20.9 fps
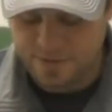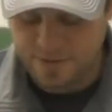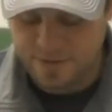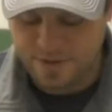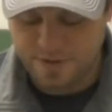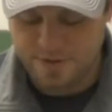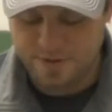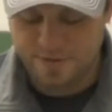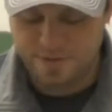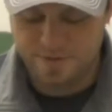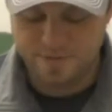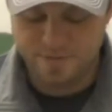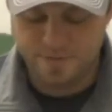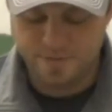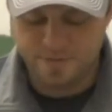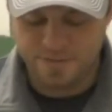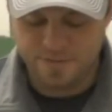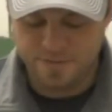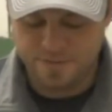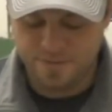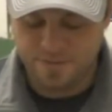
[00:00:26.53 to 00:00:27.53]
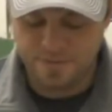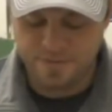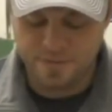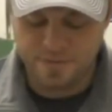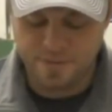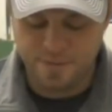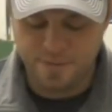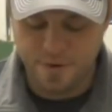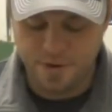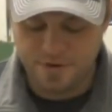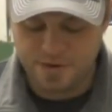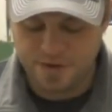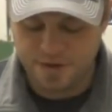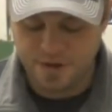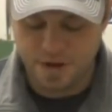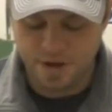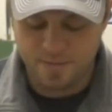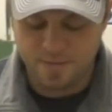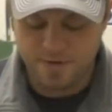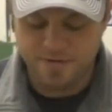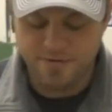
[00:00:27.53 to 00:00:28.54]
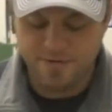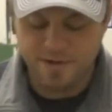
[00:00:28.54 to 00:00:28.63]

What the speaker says: the most common